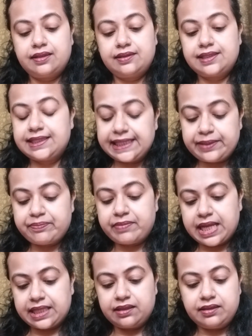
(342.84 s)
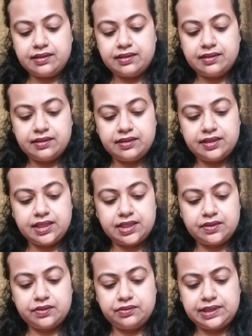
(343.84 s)
the same month.
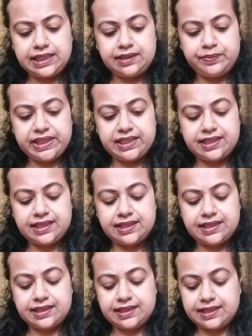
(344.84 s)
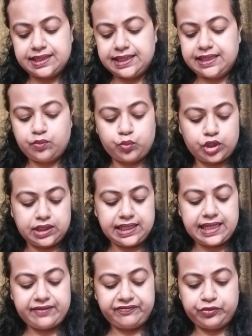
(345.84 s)
So let me see what they
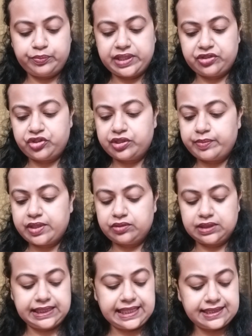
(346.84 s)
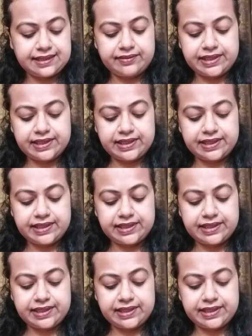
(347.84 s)
have to mention about the cleanser.